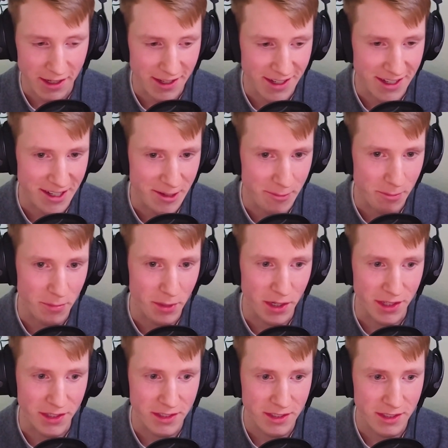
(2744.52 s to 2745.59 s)
um,
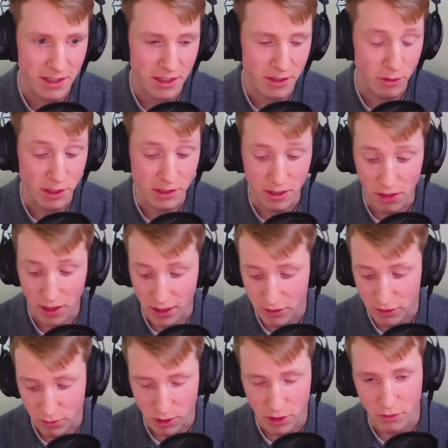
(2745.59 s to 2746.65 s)
but Crissy, thank you
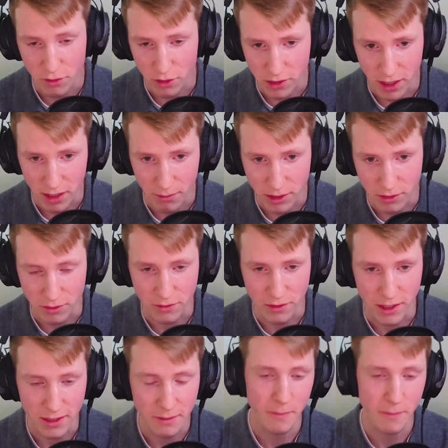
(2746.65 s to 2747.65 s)
so much for your time. This was fun.